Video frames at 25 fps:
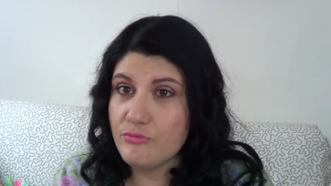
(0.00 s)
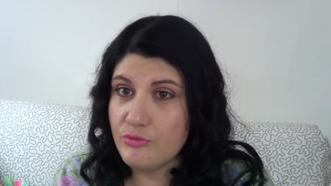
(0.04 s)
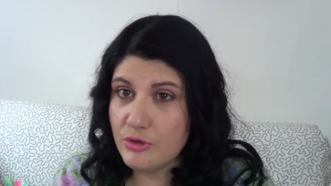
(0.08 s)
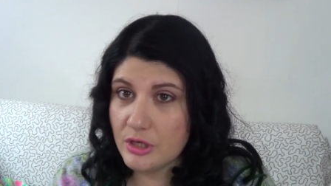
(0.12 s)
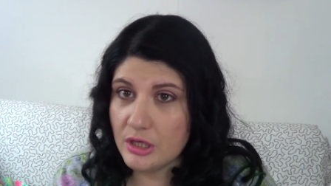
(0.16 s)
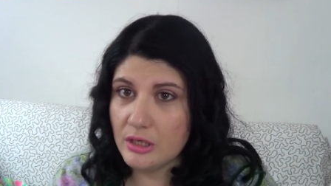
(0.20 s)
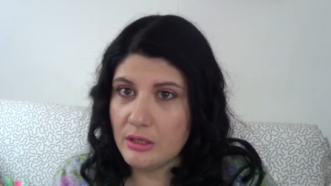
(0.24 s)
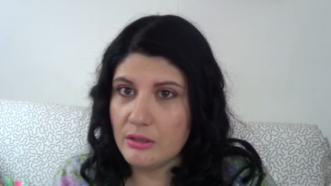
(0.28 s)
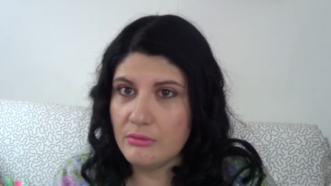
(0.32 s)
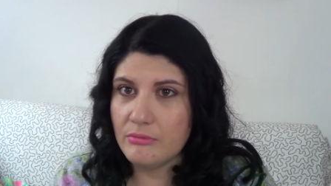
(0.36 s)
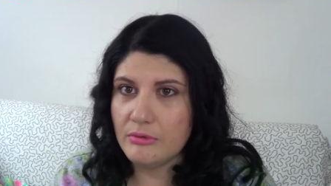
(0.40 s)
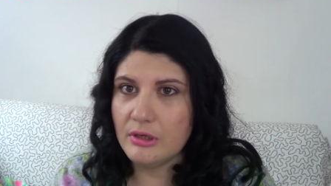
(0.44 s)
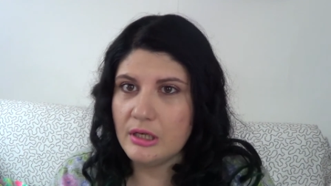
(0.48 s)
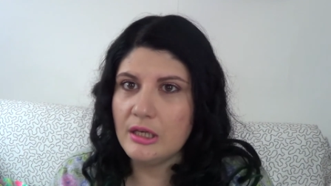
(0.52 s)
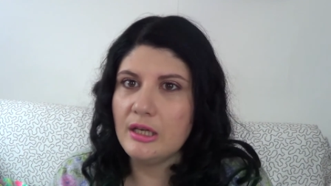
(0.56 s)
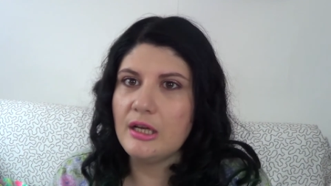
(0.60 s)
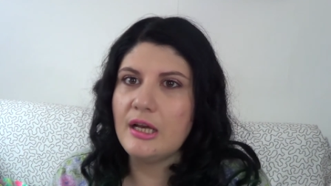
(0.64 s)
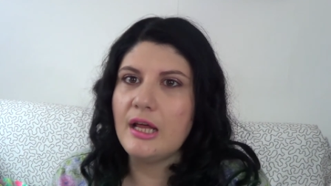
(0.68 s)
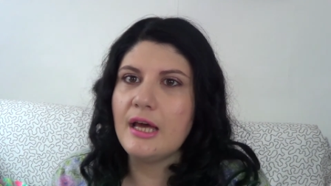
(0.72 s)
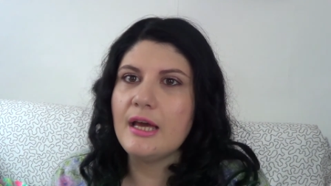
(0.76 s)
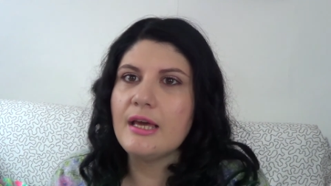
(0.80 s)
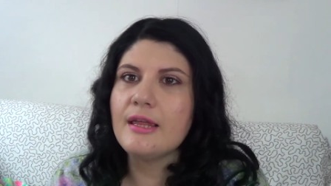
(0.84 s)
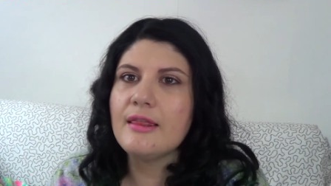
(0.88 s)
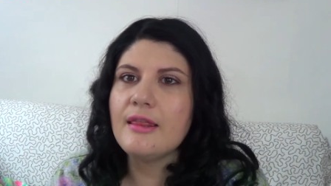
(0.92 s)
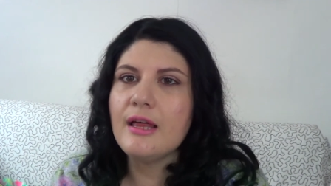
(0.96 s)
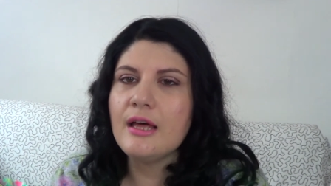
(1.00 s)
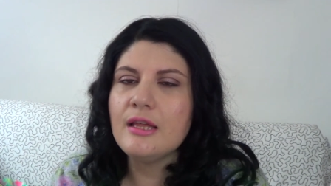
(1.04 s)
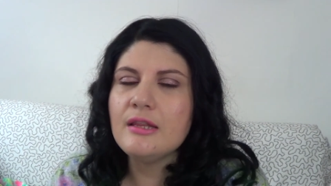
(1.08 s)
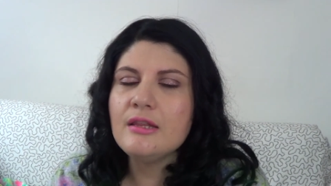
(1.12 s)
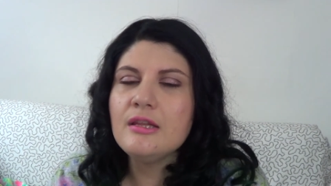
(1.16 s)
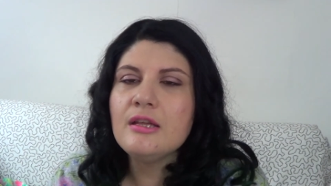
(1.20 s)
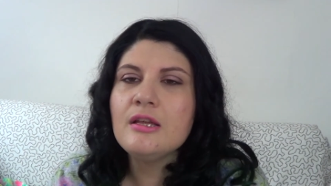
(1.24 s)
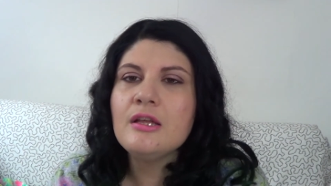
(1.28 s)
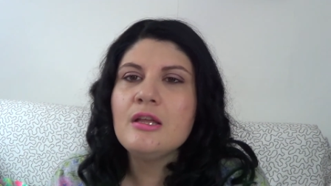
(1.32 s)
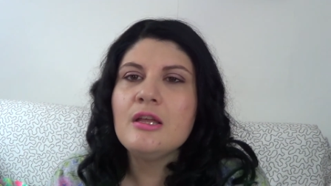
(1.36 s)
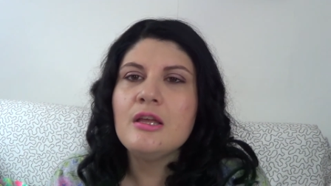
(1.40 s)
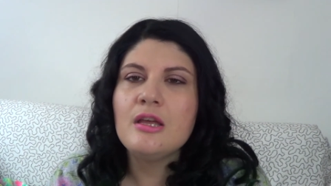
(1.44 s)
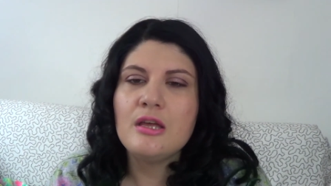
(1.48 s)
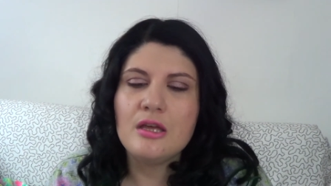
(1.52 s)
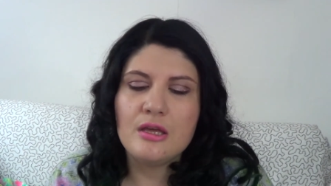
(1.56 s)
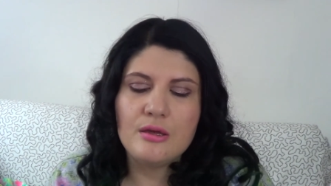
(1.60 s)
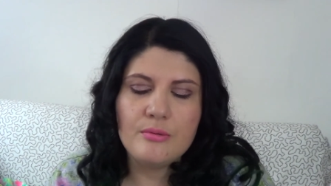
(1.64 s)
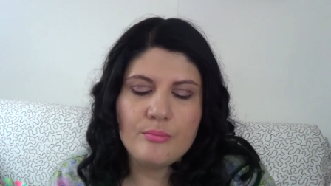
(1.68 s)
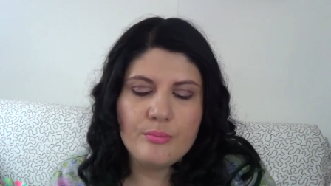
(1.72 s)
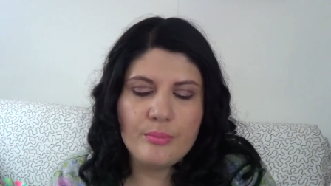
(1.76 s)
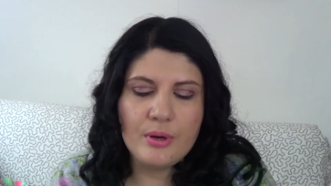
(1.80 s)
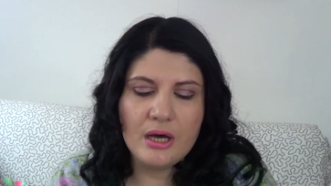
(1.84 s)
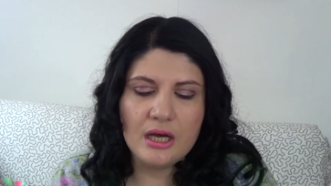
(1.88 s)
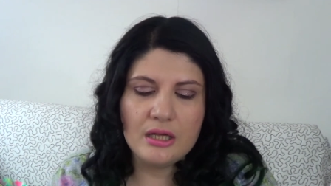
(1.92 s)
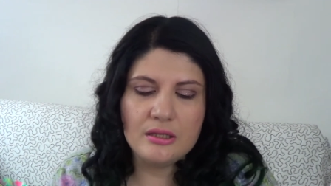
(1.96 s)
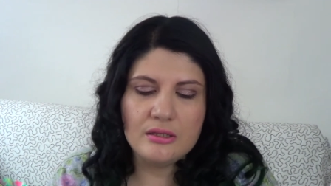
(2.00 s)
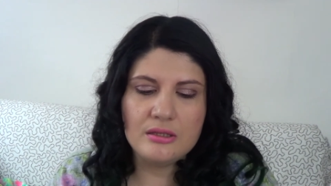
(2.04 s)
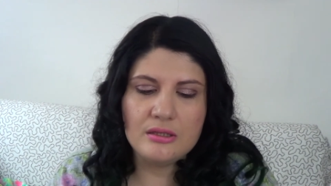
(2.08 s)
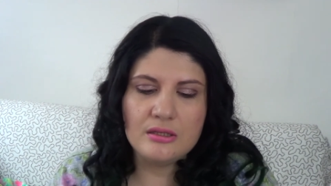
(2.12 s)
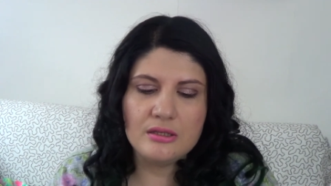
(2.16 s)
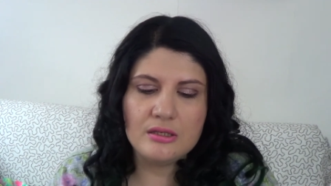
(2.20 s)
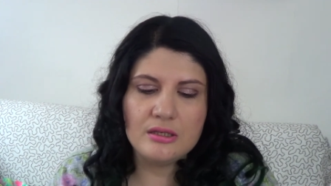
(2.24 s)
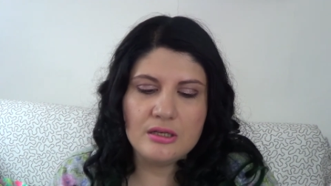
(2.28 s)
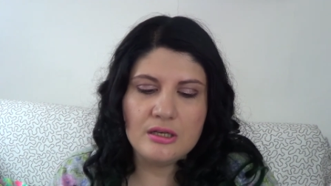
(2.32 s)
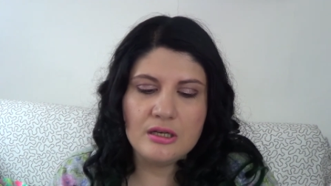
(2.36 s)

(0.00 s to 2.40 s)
really like that. But